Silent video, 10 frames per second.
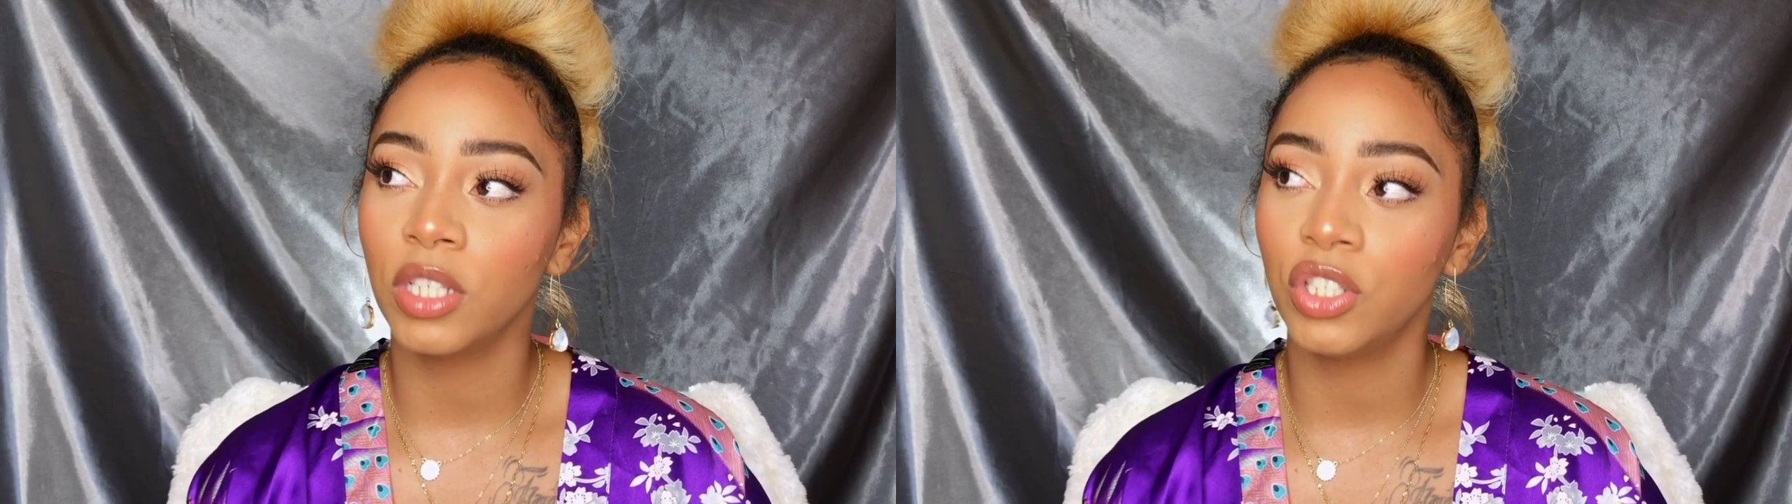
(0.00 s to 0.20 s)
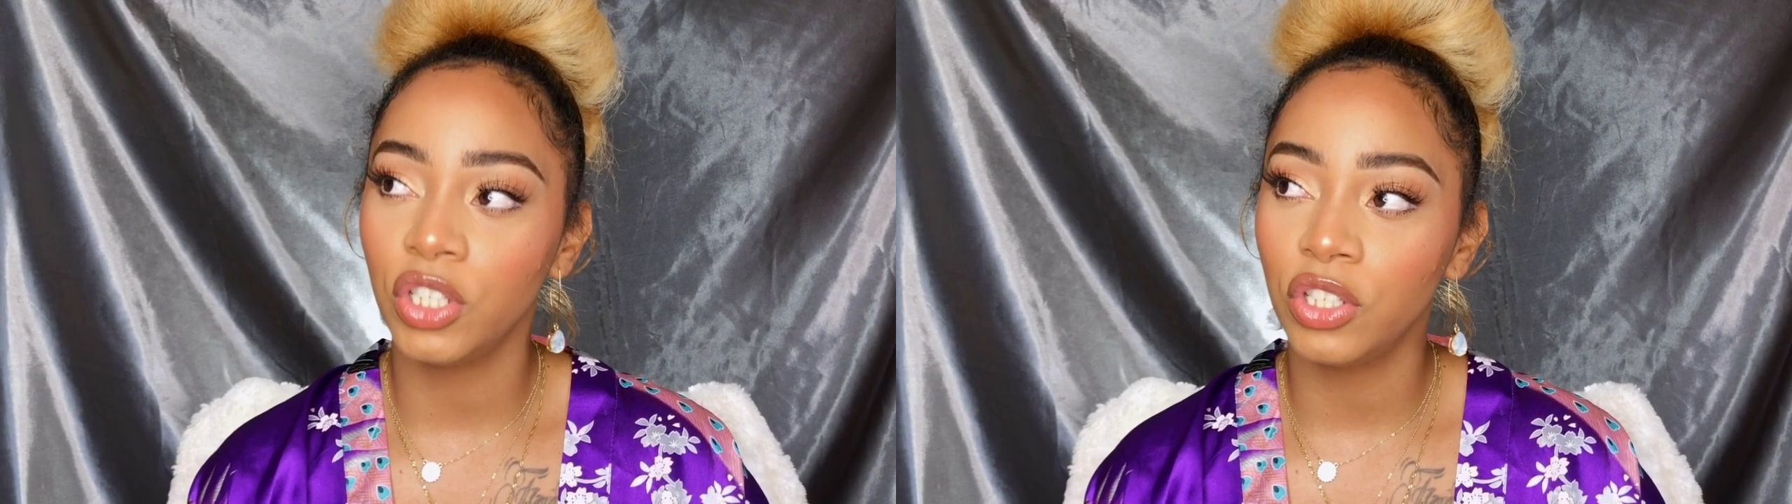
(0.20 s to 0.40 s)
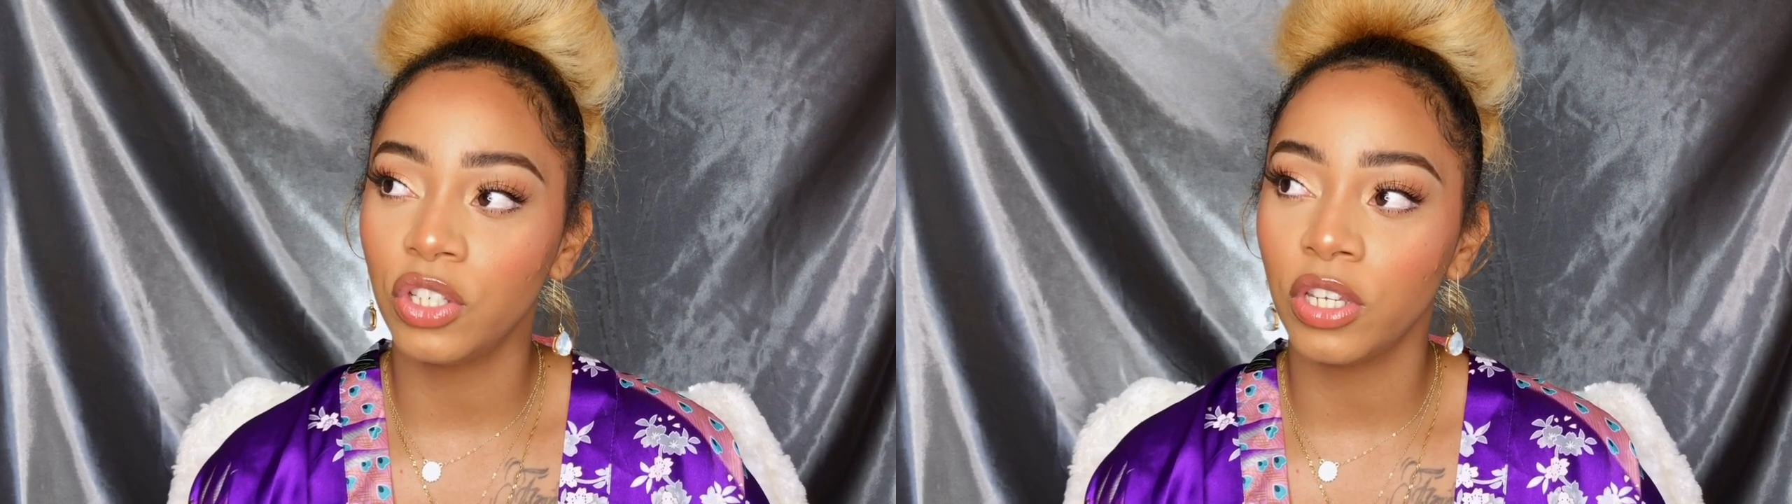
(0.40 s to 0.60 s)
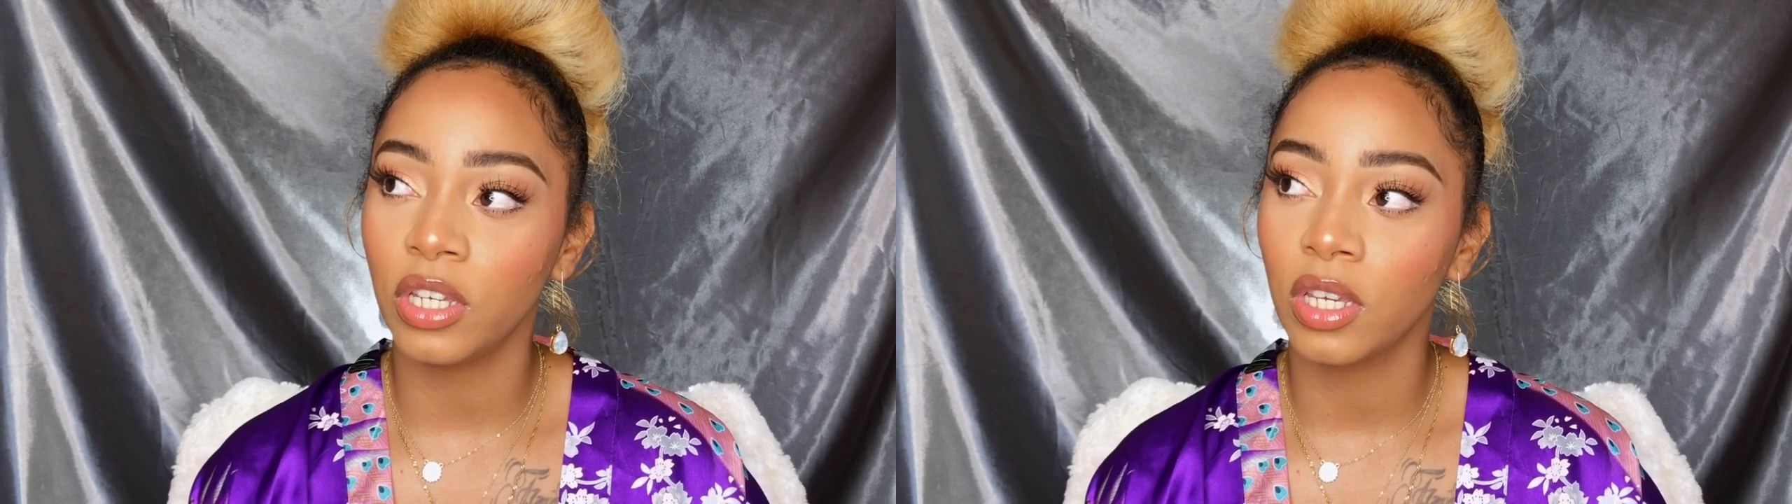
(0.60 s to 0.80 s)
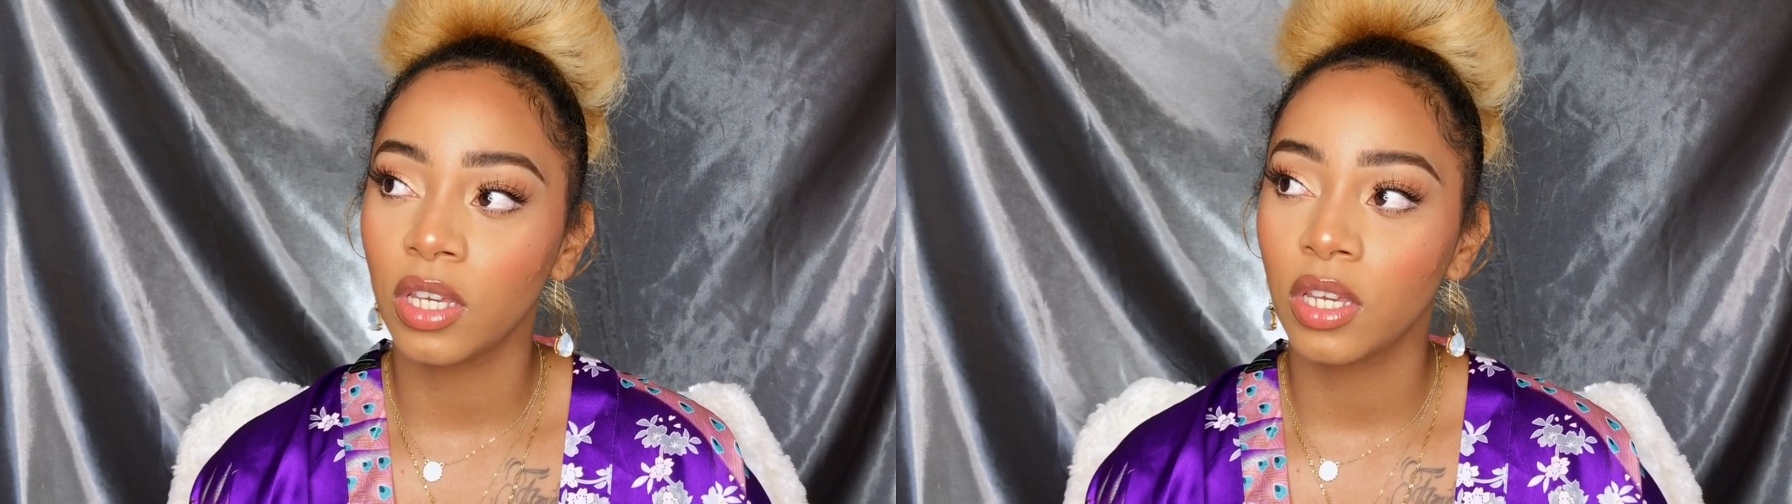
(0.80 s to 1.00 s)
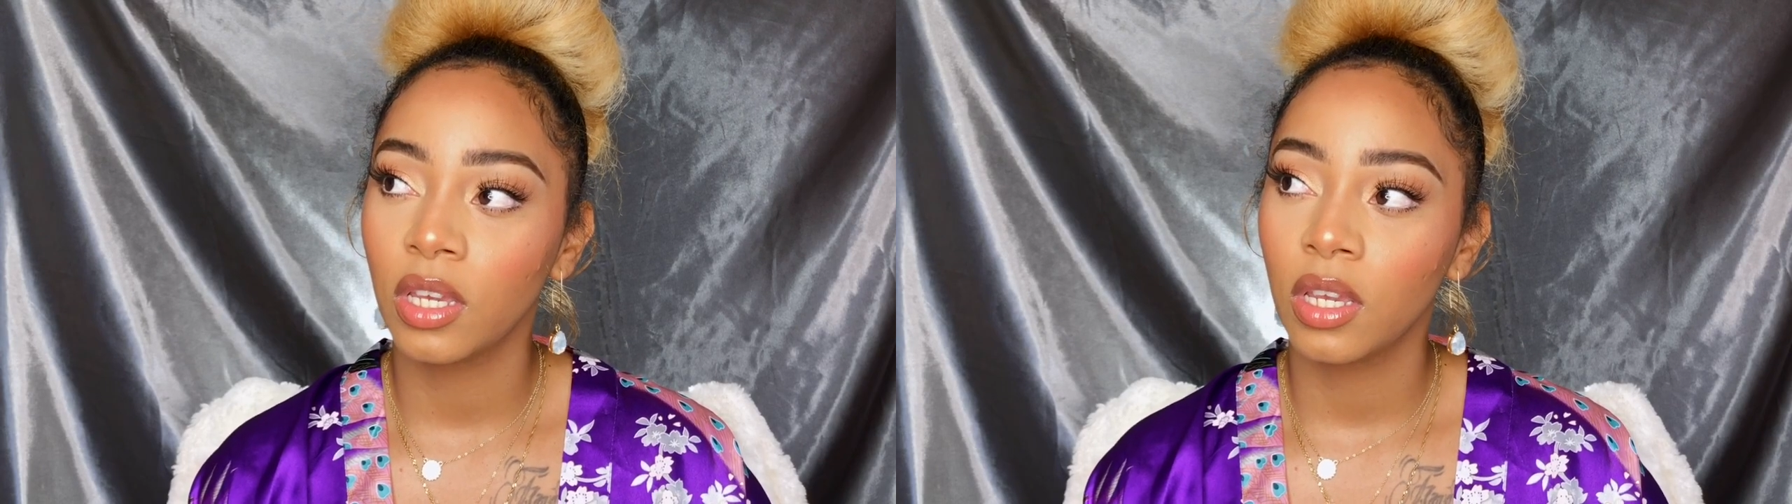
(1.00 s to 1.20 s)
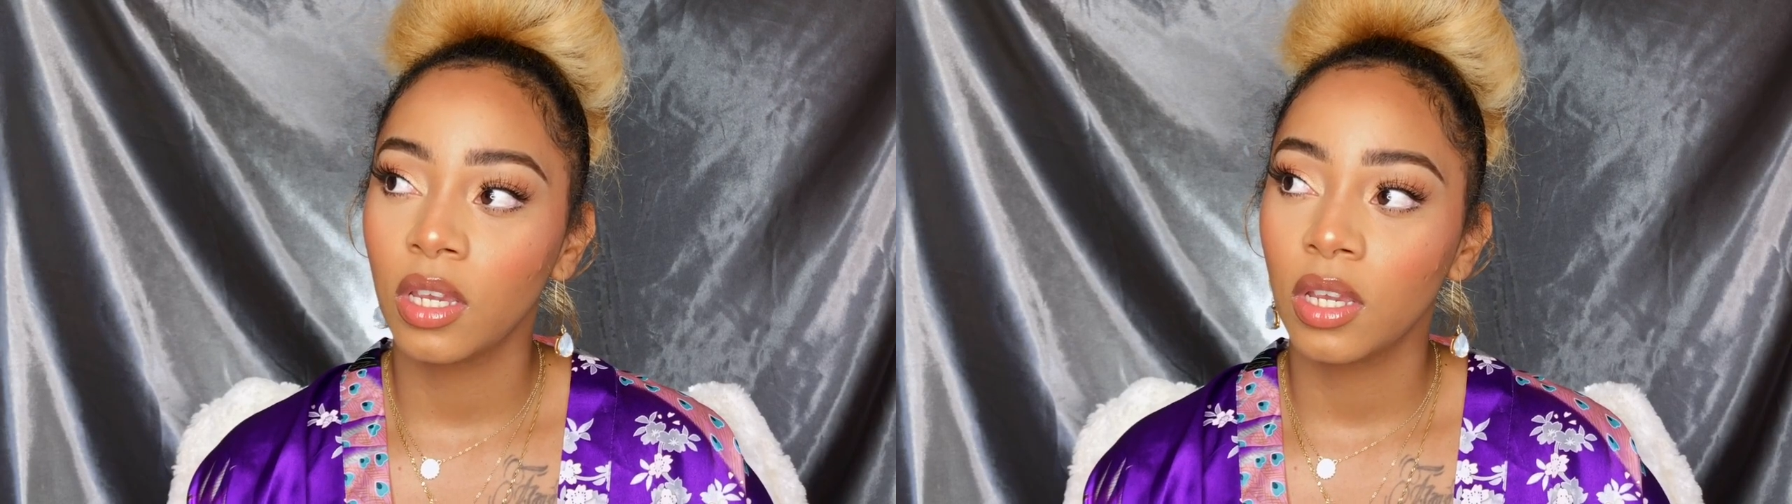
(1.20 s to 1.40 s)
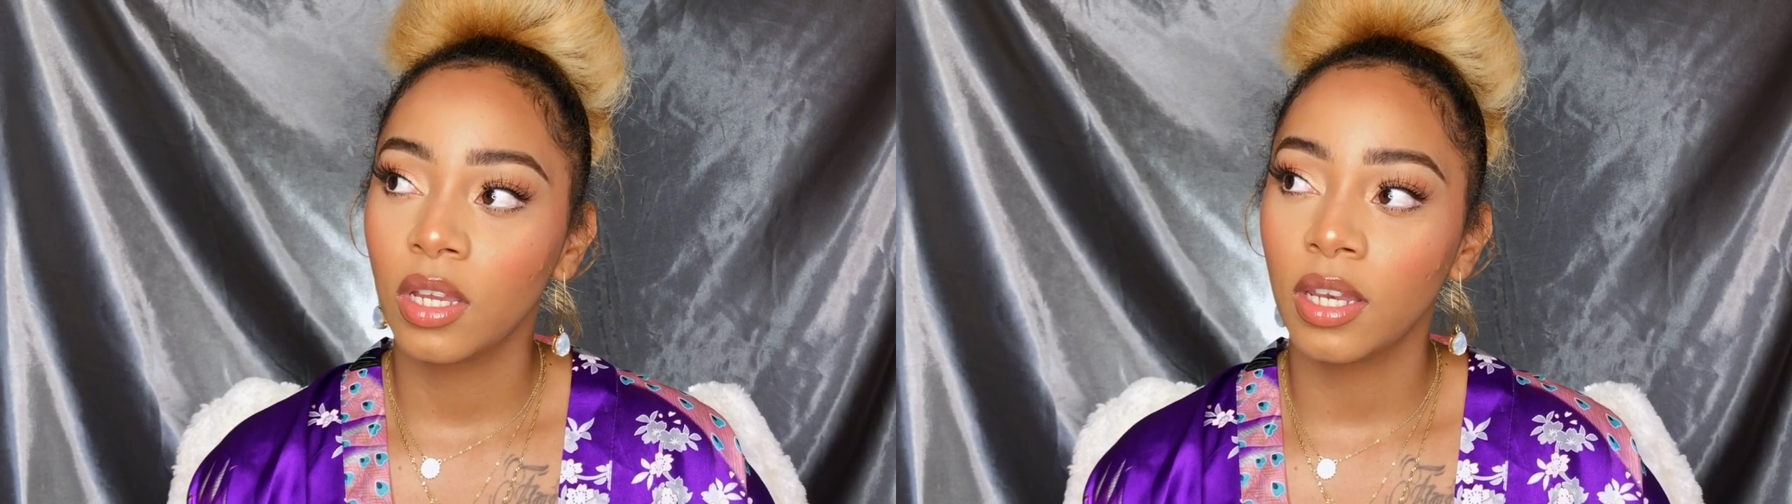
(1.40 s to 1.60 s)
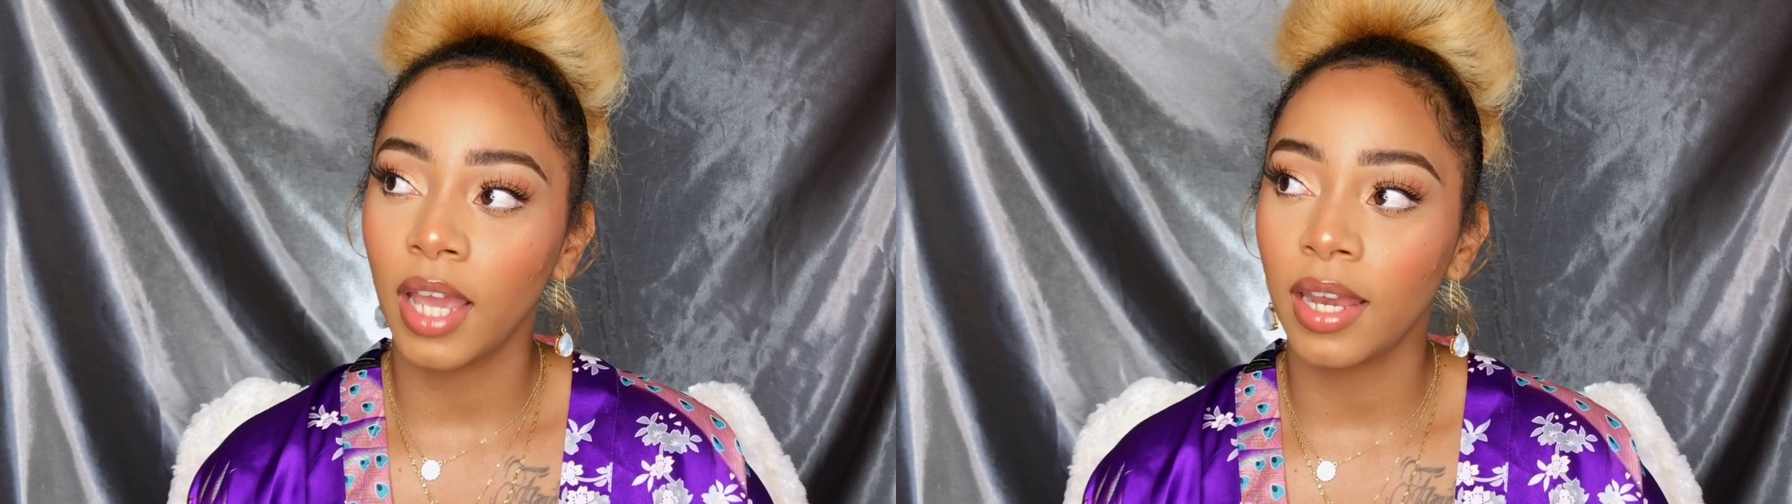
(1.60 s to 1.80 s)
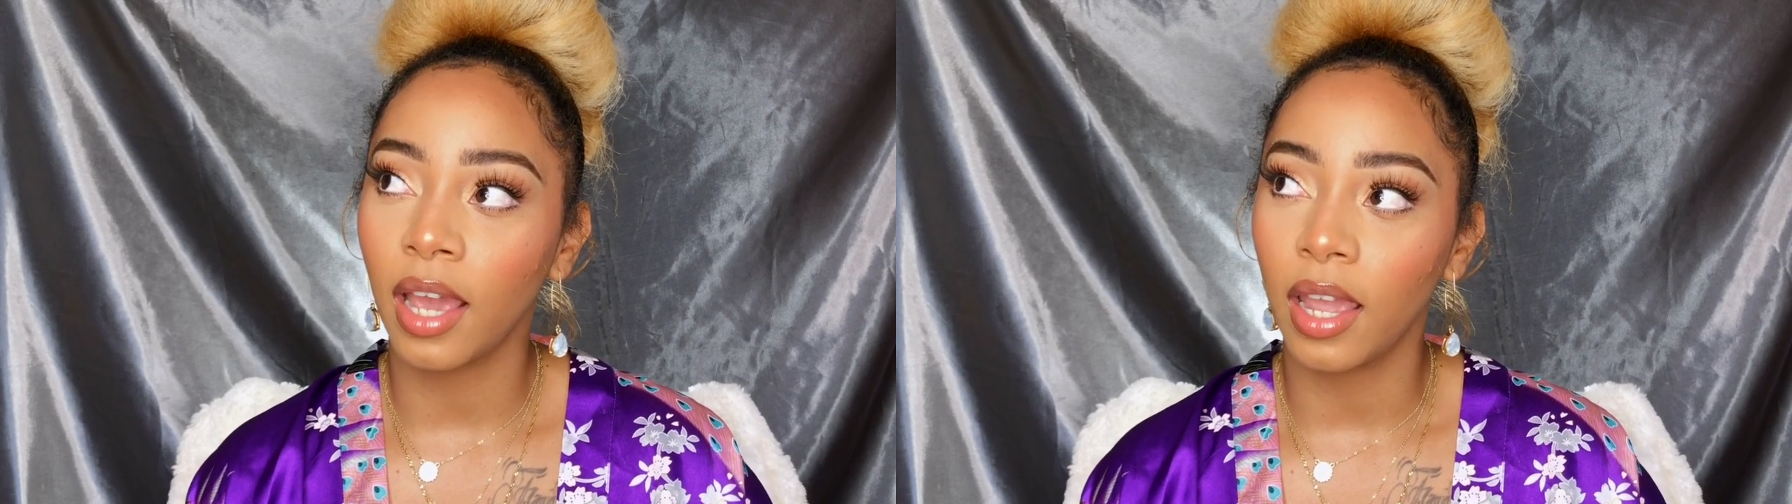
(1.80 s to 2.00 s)
shishi
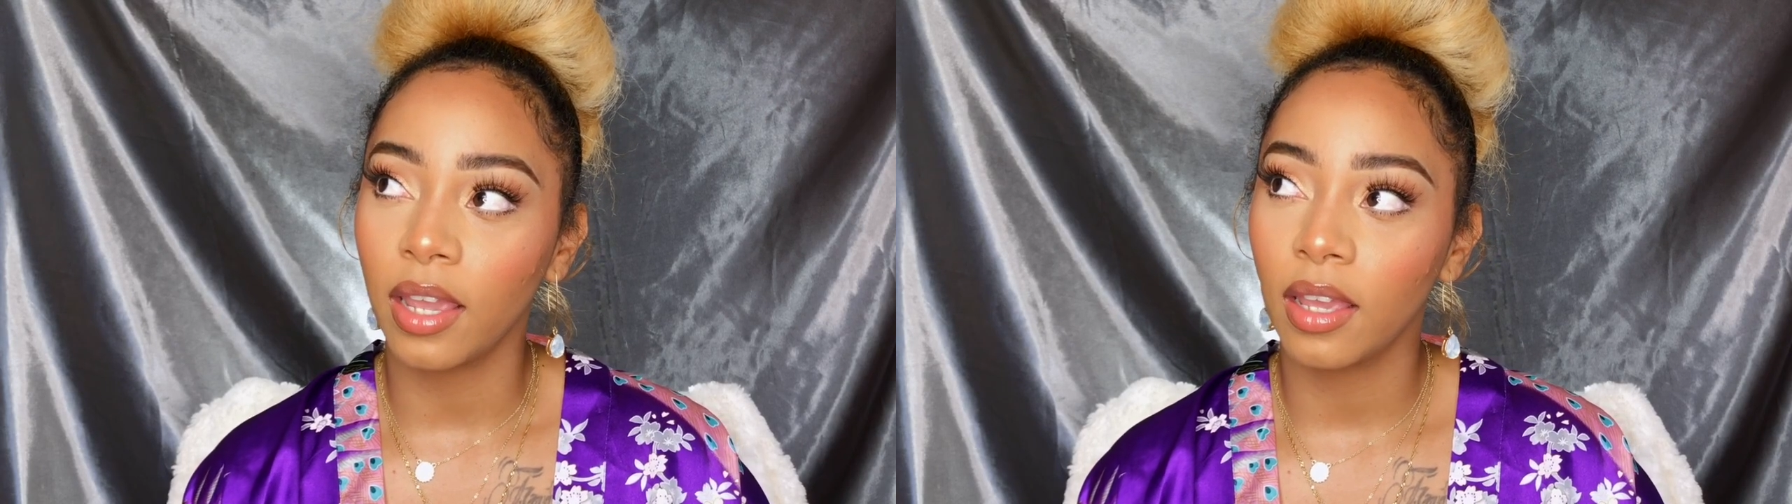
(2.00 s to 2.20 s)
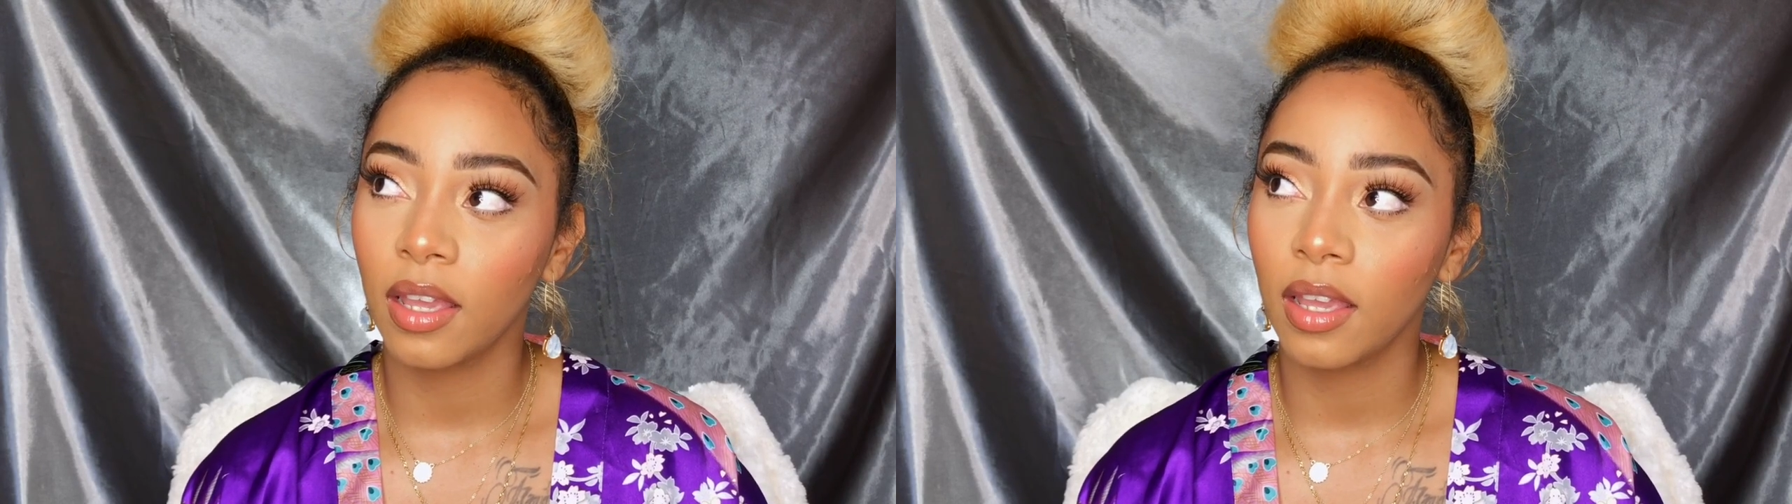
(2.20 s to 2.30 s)
nai nai.